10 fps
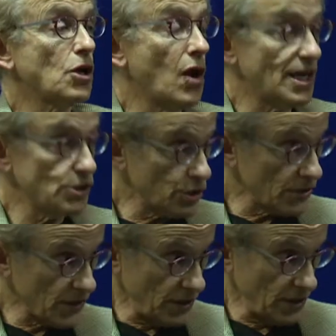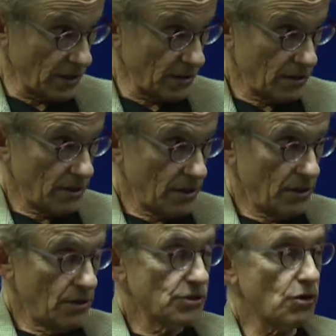conscious eating.
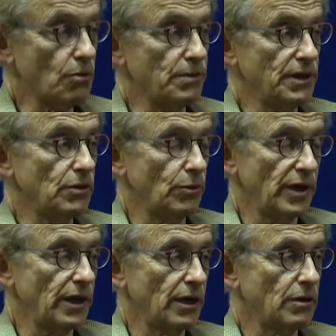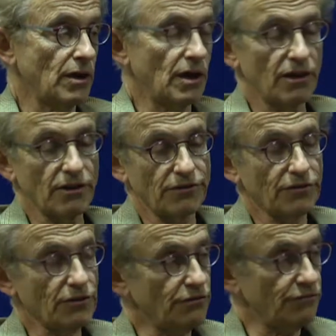So be aware
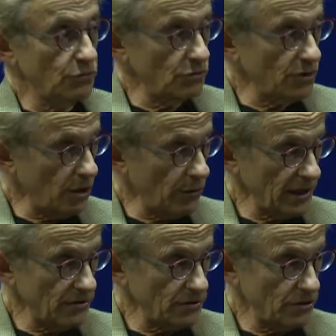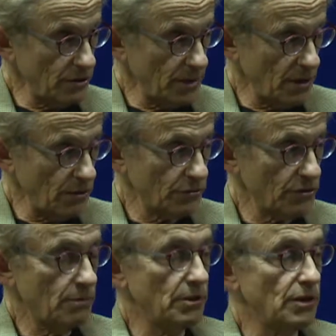of the food going into your
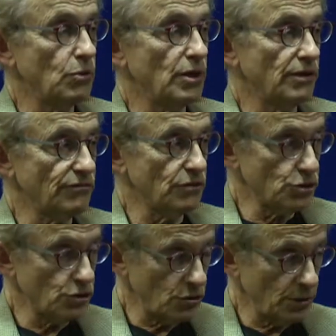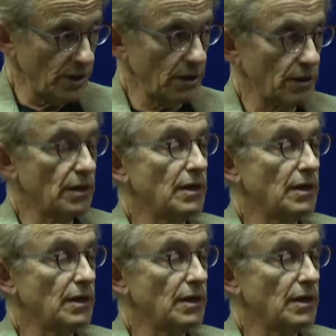mouth, be aware of the chewing,